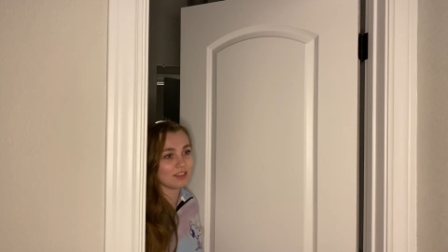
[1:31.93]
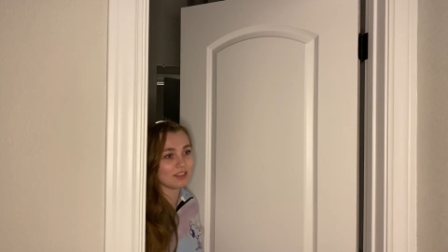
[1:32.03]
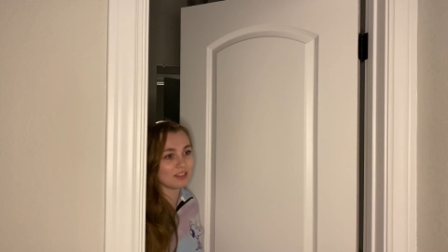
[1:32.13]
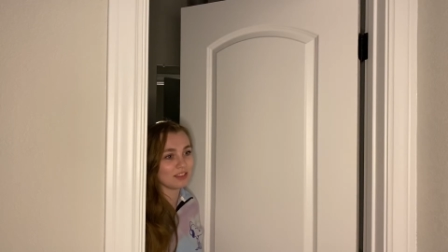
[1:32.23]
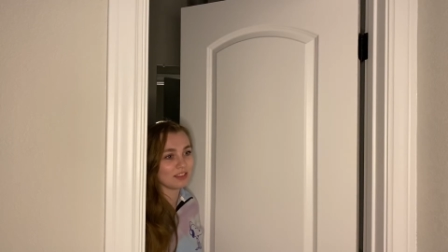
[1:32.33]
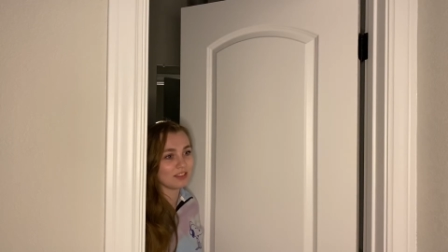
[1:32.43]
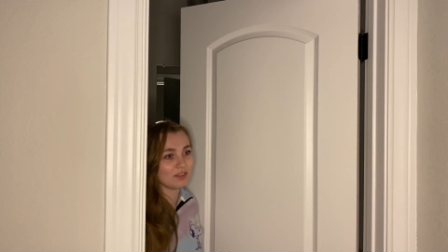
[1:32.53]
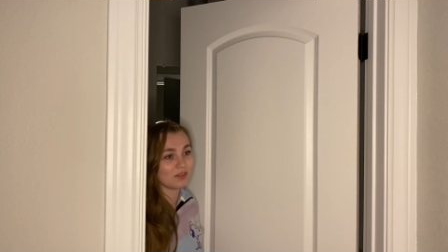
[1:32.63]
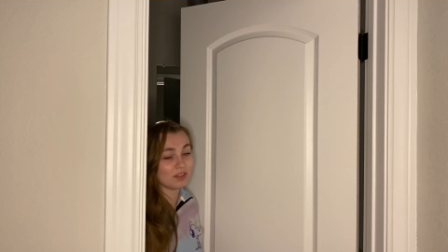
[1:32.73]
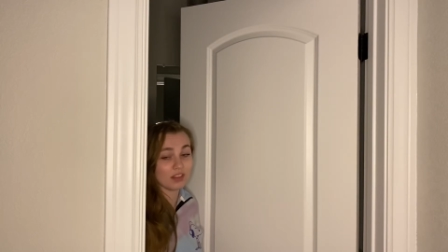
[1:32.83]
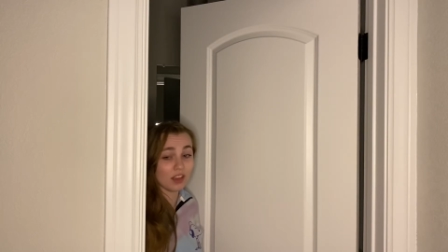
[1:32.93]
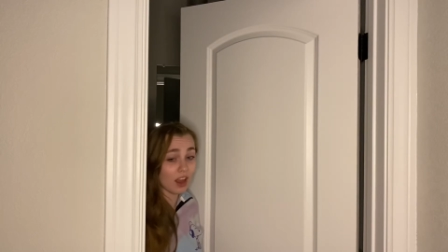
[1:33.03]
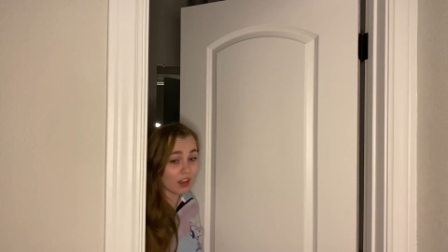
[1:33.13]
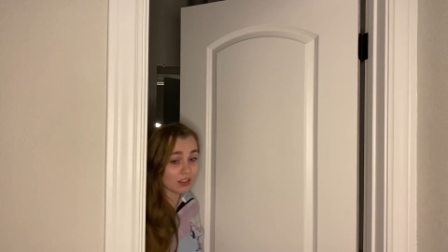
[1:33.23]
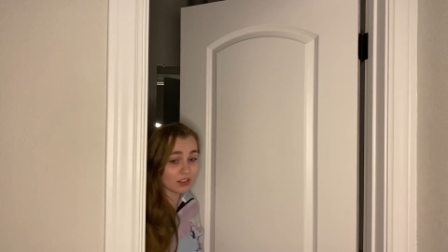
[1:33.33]
Yelling, screaming? Yeah,
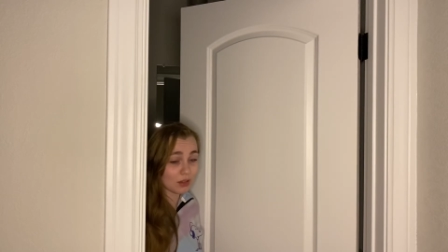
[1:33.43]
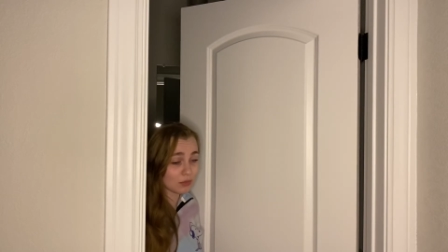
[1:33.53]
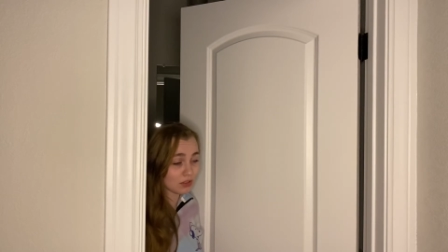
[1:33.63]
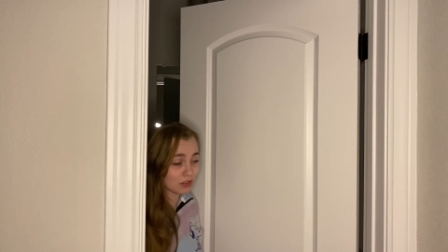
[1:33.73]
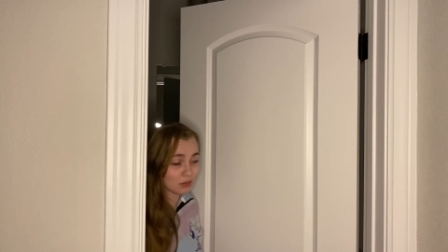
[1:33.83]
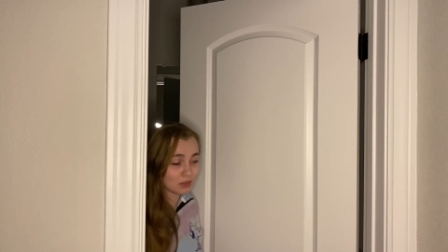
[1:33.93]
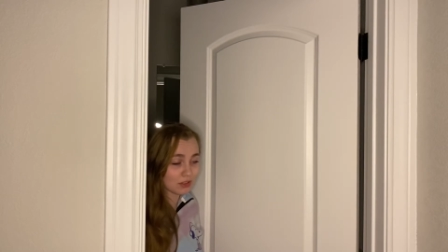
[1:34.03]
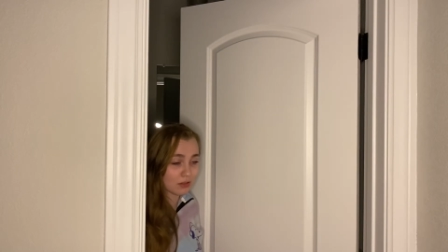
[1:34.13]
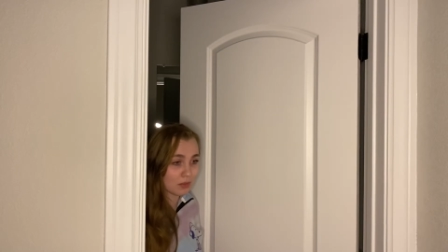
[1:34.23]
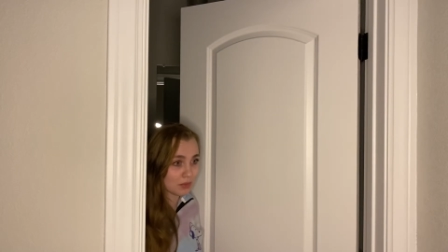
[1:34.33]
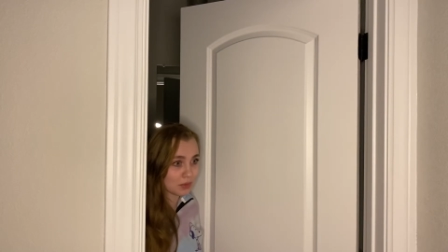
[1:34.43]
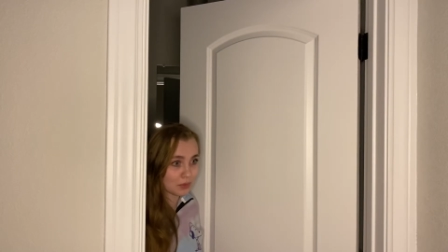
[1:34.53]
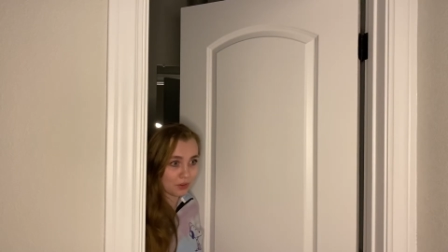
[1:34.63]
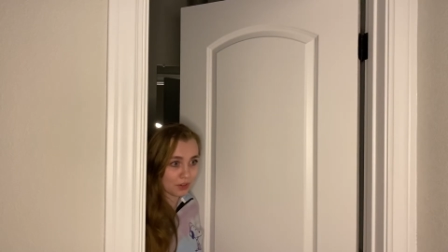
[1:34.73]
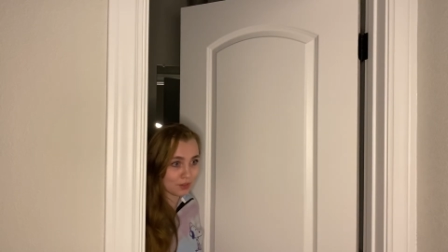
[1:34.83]
and so I'm assuming someone was
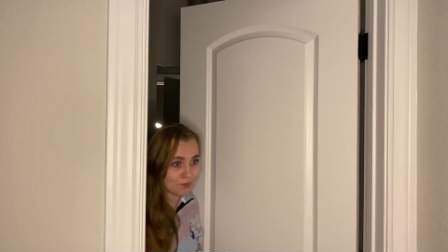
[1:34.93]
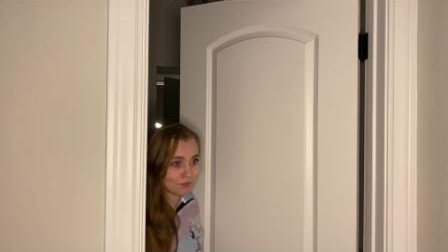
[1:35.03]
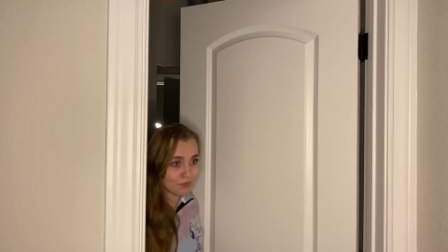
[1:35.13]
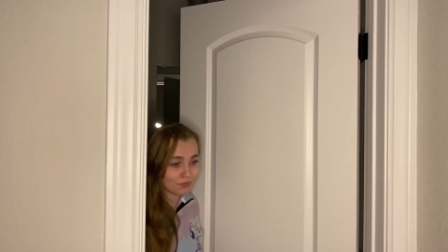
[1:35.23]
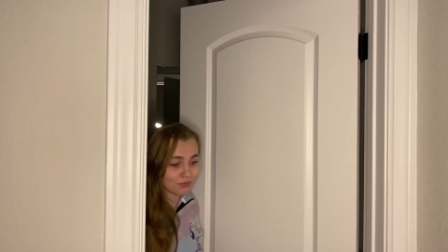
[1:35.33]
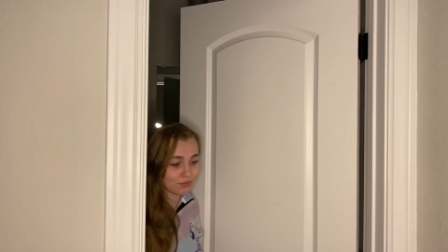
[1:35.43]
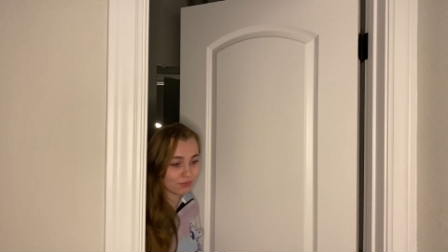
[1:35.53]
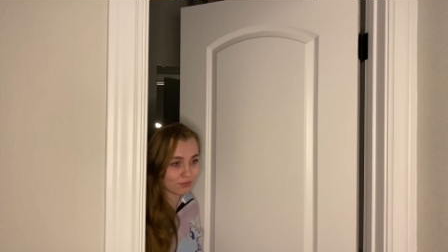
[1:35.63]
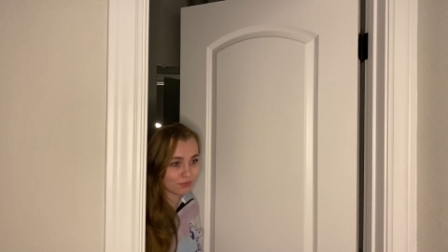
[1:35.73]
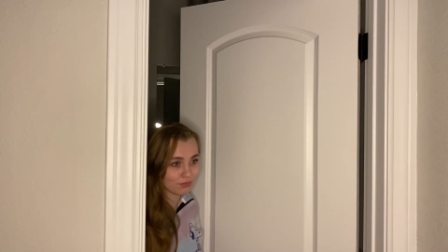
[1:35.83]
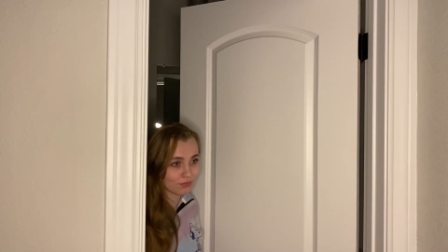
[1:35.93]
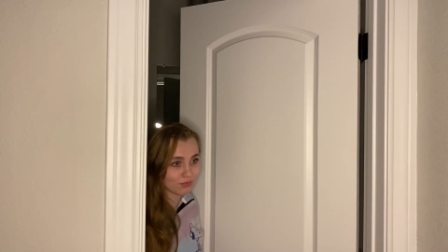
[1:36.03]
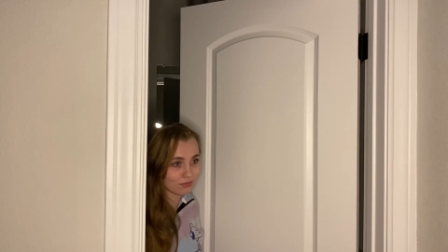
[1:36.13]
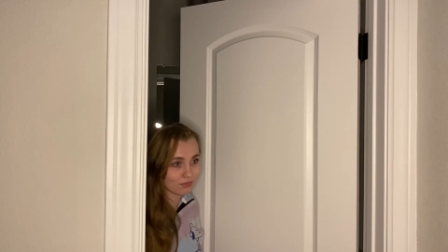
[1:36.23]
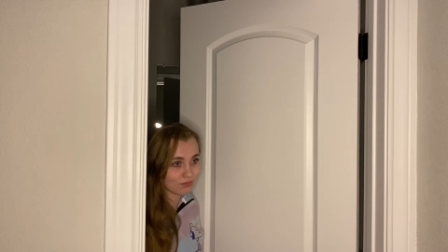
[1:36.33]
worried. No, no
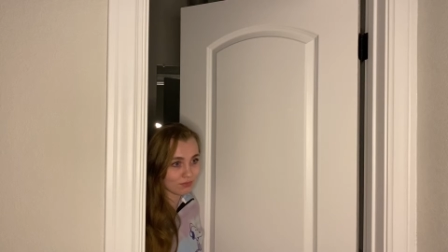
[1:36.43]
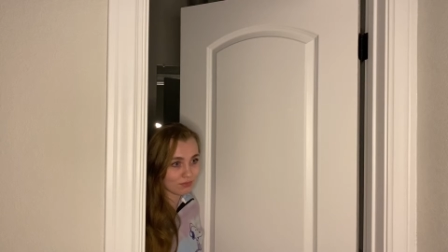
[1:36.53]
one's worried.